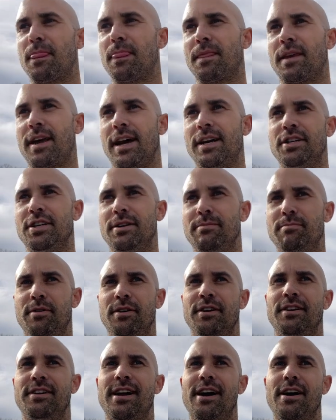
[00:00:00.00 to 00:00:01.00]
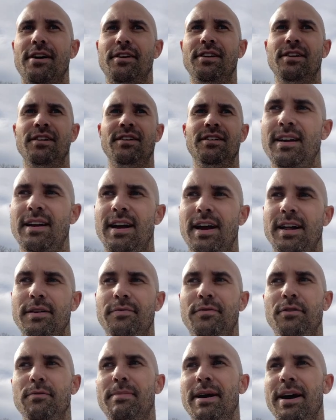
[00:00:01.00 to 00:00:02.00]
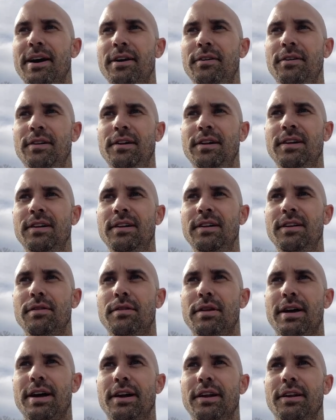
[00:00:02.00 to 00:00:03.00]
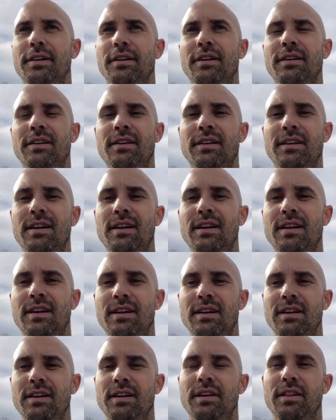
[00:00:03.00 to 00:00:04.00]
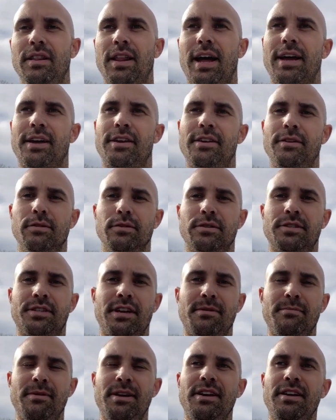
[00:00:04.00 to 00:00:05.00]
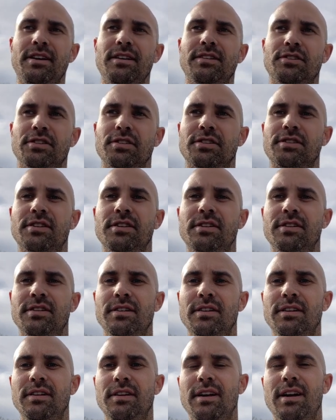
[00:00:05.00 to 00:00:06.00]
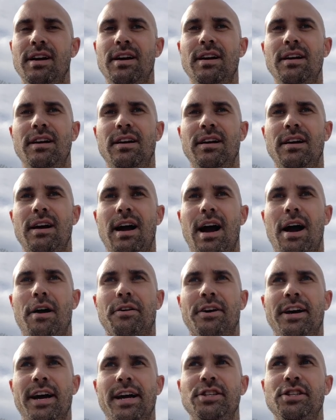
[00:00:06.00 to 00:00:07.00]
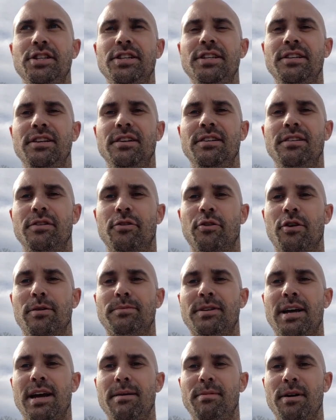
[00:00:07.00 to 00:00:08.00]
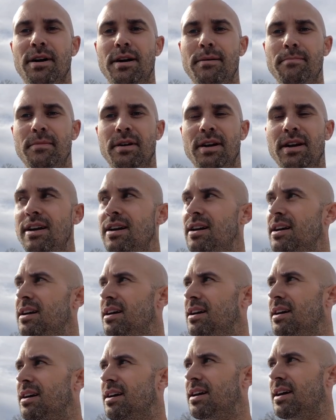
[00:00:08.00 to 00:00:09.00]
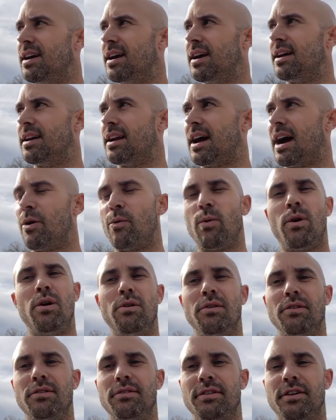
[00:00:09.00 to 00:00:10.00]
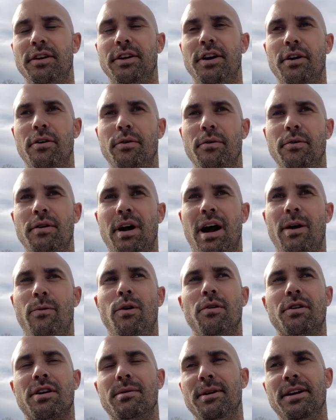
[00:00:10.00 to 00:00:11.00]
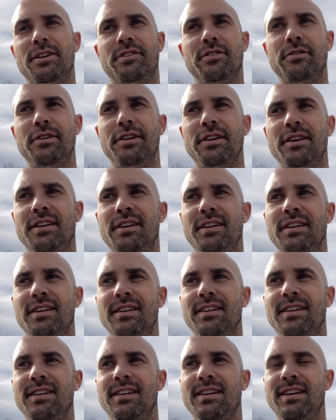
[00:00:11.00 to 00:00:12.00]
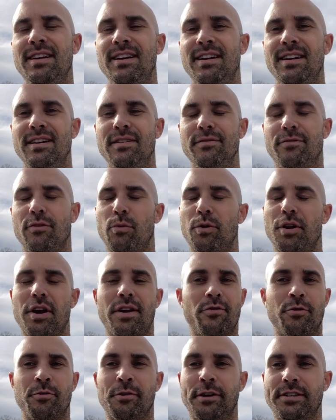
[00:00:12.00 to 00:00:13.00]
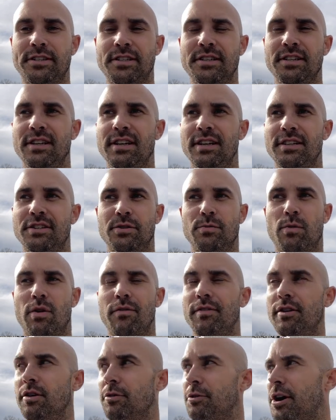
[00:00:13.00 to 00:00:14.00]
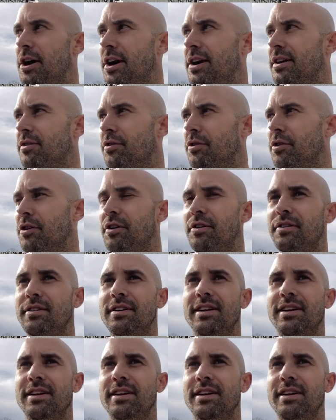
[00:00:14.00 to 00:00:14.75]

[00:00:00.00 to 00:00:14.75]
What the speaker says: Catch it and put it down. And if you bail, then like you'll see me, just I'll catch it, grip tape up, and I won't commit to it for whatever reason. It just won't feel right, or